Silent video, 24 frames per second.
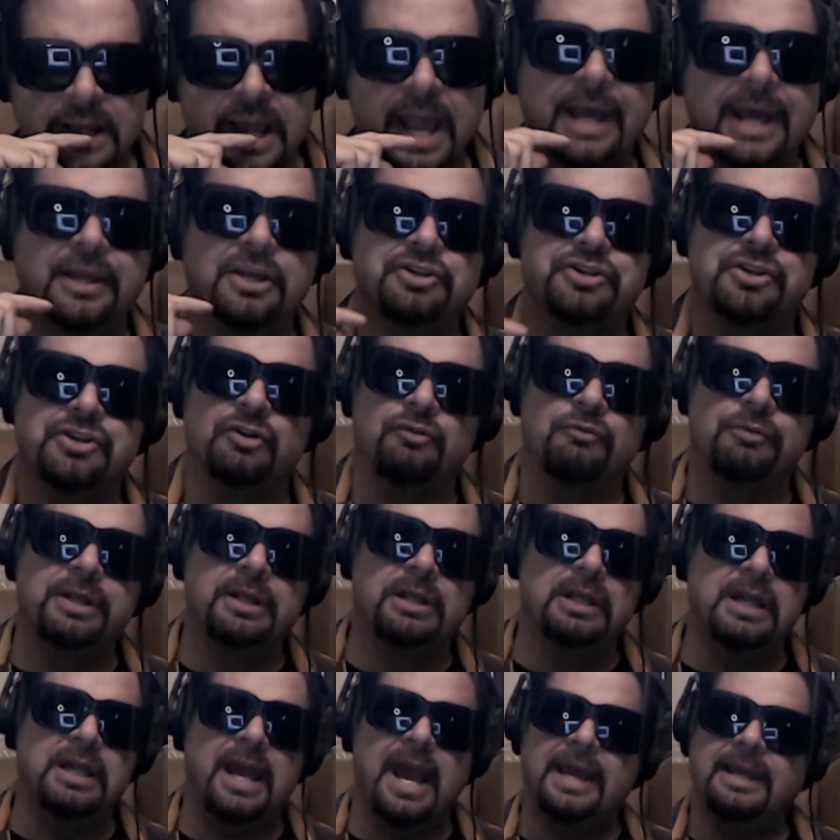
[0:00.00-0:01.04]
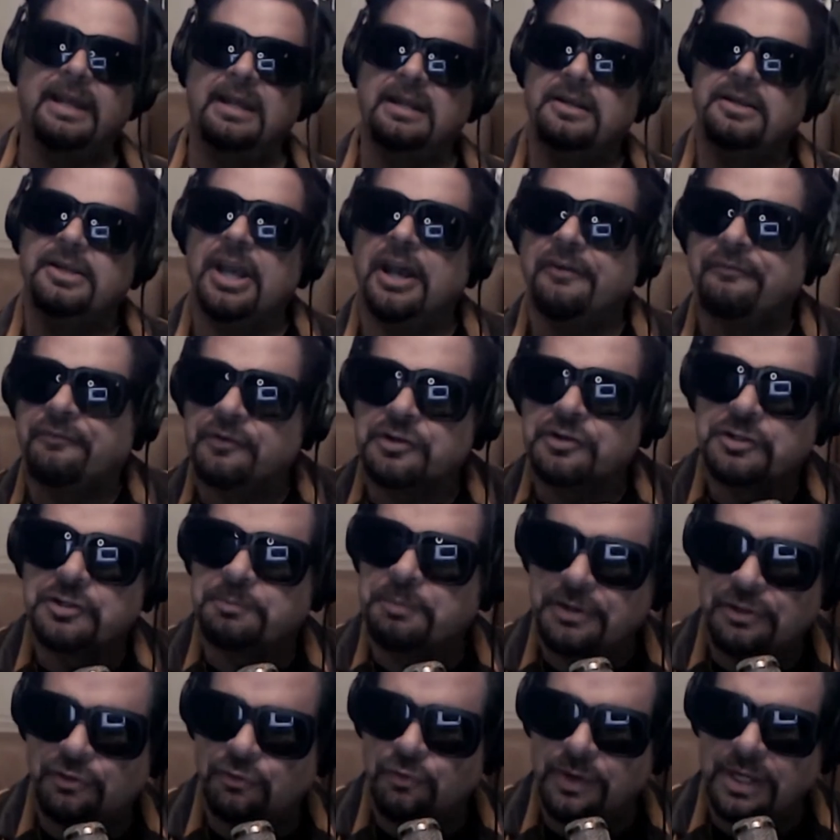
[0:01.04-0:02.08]
And is there really any difference
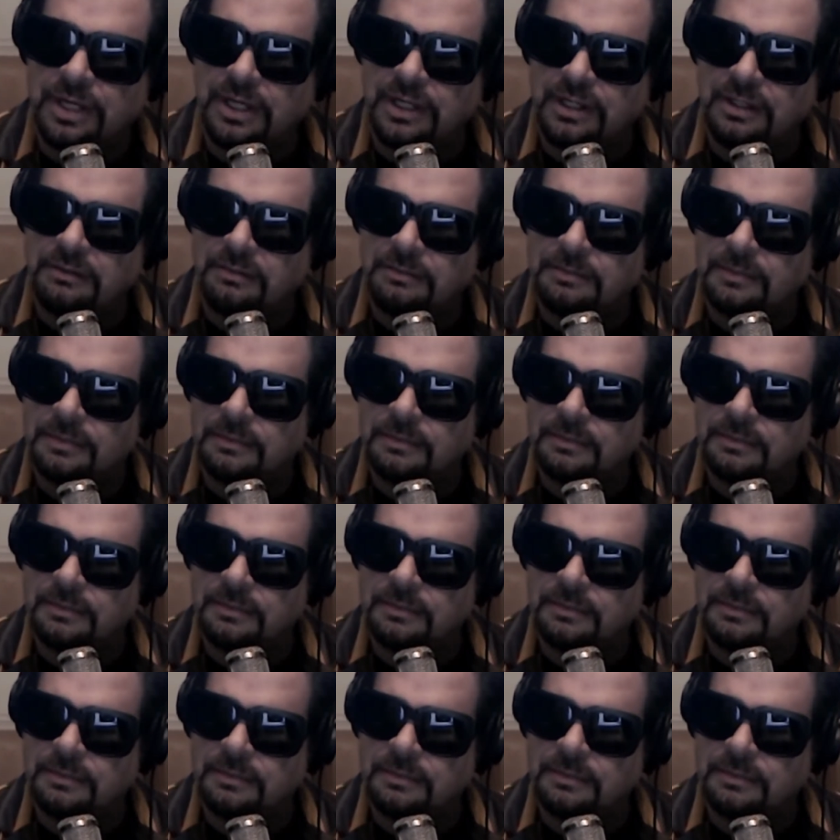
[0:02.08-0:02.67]
between